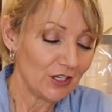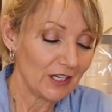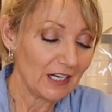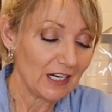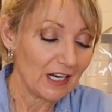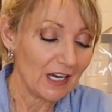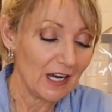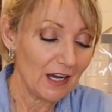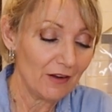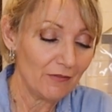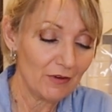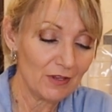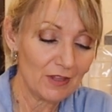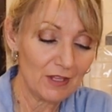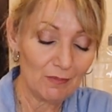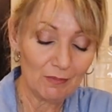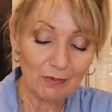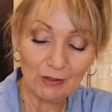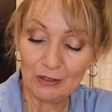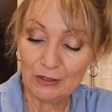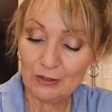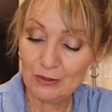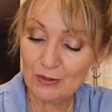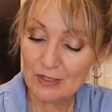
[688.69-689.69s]
going to cover
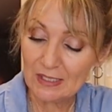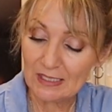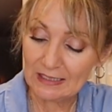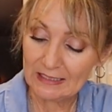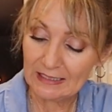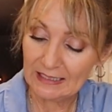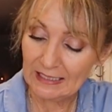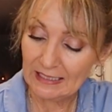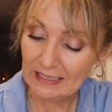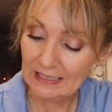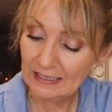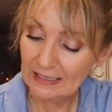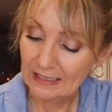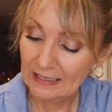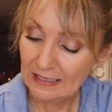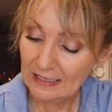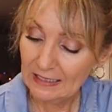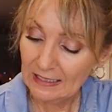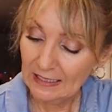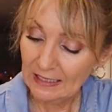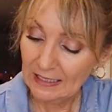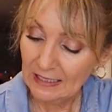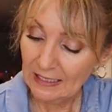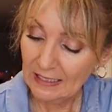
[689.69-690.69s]
them loosely
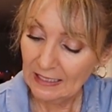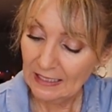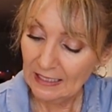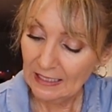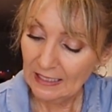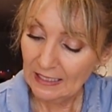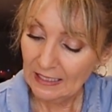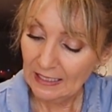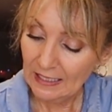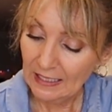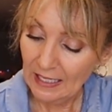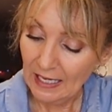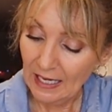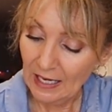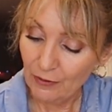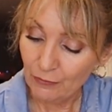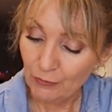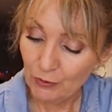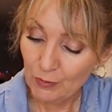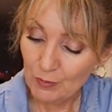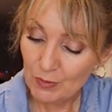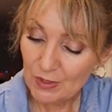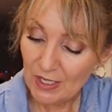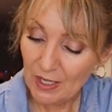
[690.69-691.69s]
at
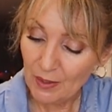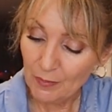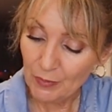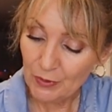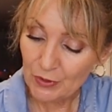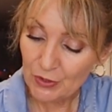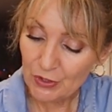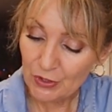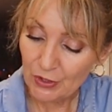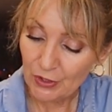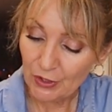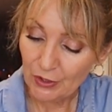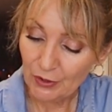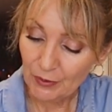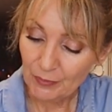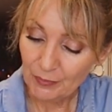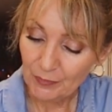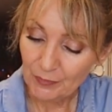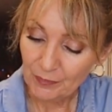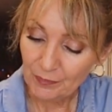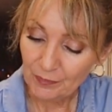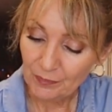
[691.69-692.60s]
room temperature